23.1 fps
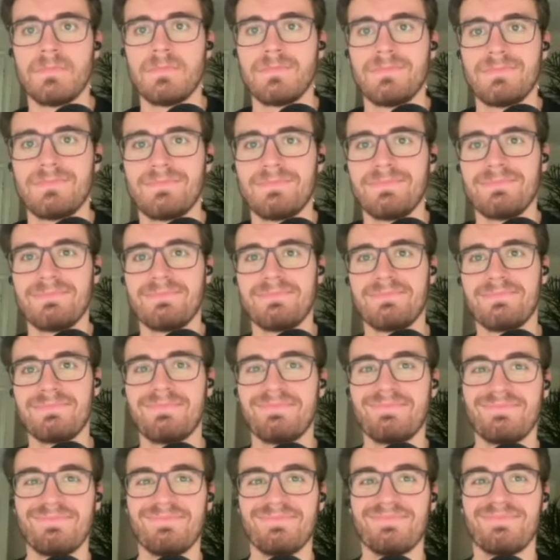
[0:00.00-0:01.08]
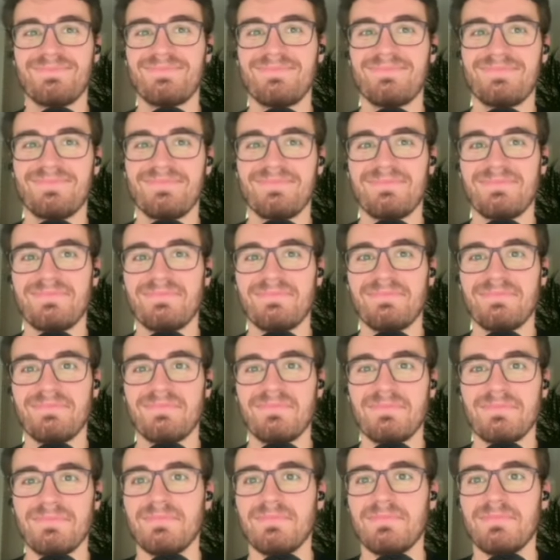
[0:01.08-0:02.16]

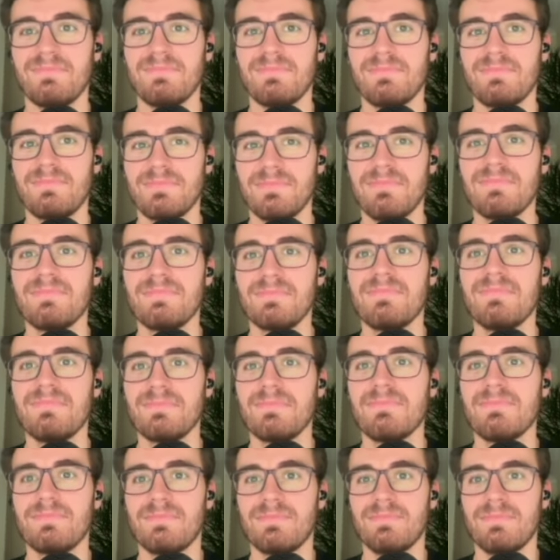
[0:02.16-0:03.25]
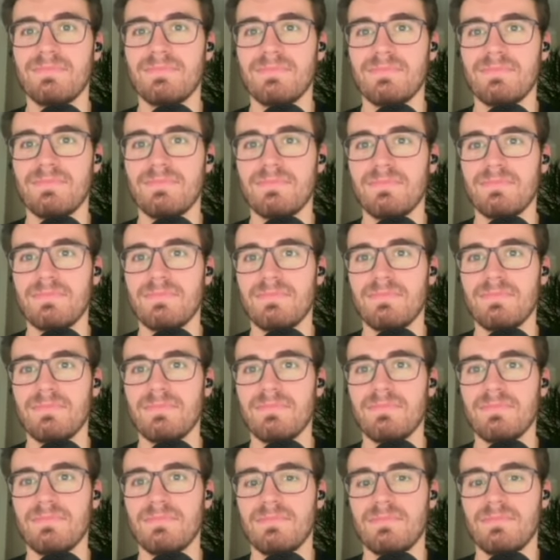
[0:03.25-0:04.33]

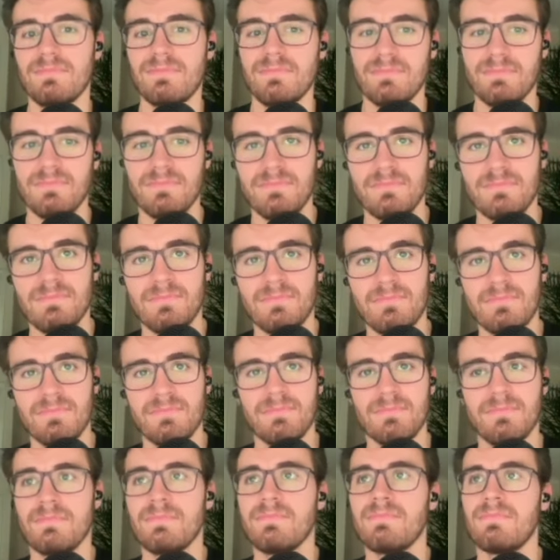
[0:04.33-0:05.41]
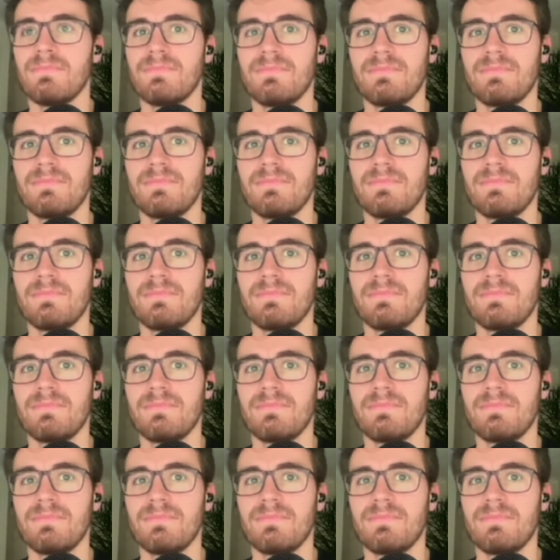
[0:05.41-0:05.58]
[no speech]